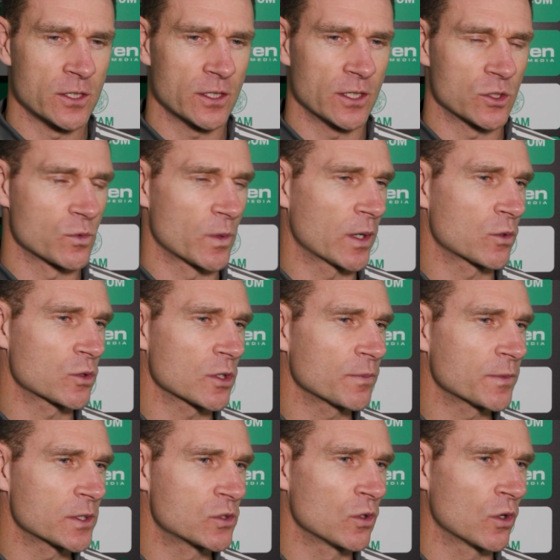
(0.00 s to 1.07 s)
as well,
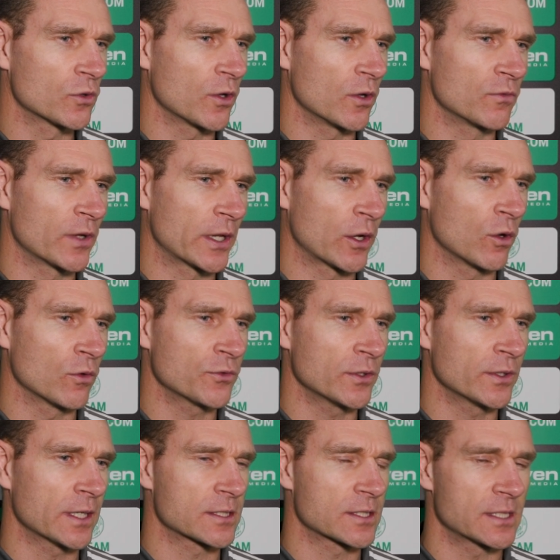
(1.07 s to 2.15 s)
something he's not done very
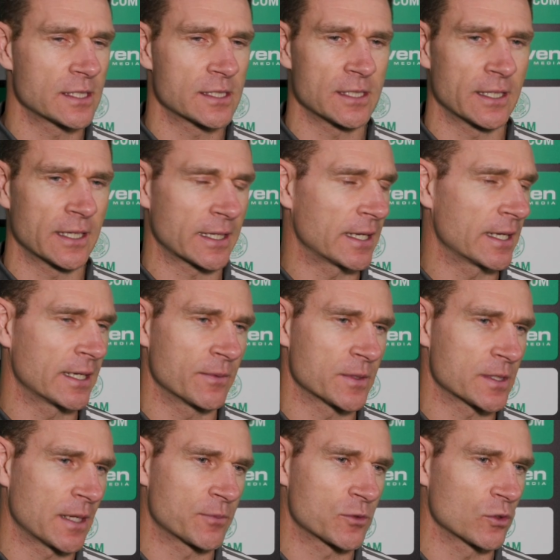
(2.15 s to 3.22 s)
often this season, and again, he
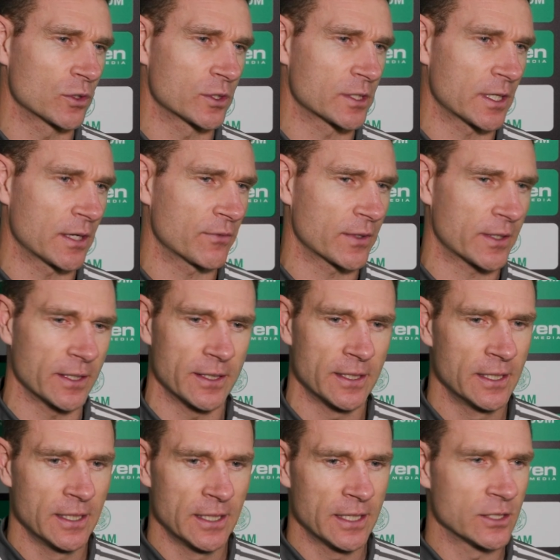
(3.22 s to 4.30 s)
was absolutely terrific.
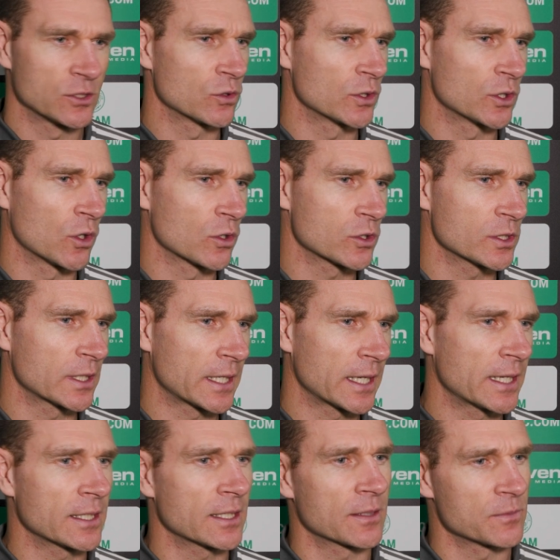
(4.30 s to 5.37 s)
And Joey Dawson again
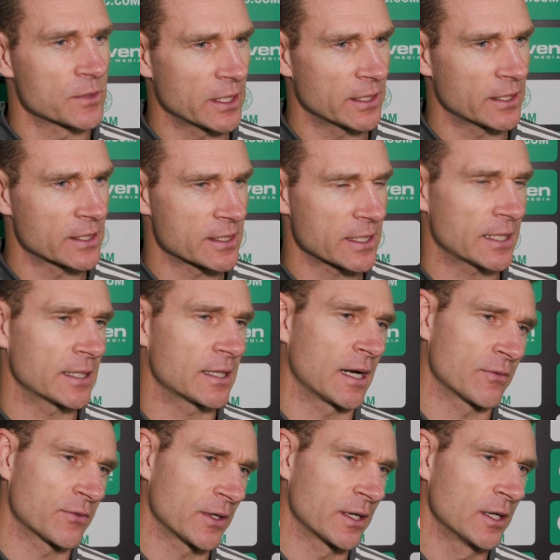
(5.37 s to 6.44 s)
comes into the side
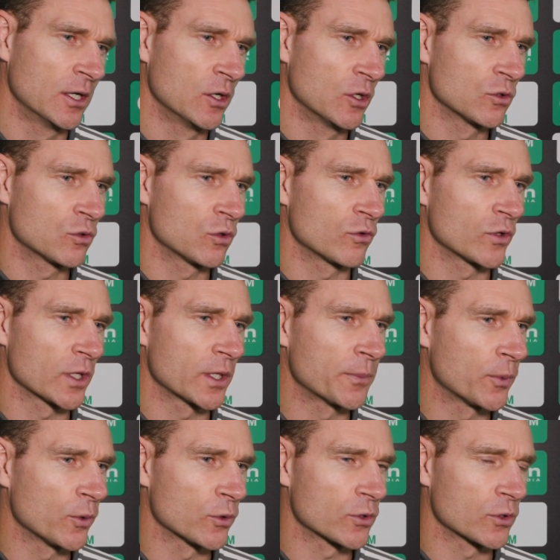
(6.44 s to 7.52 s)
after two really
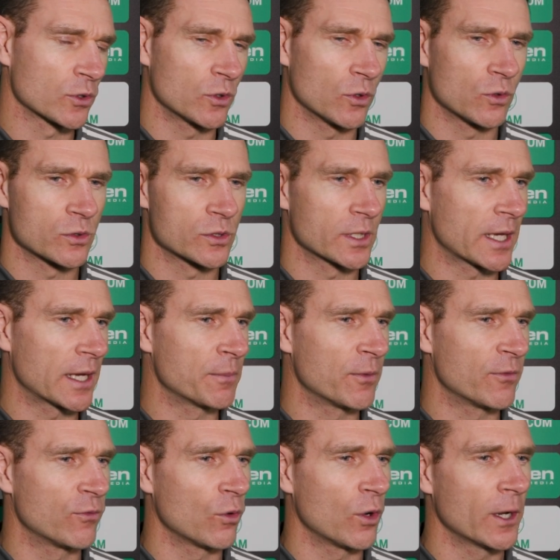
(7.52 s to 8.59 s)
important goals in the game
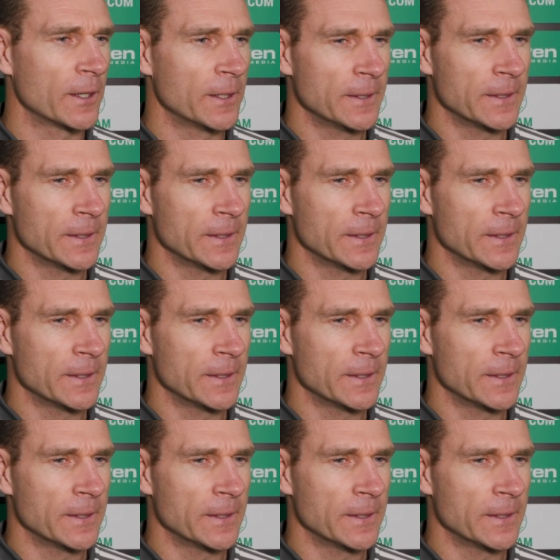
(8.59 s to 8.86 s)
before.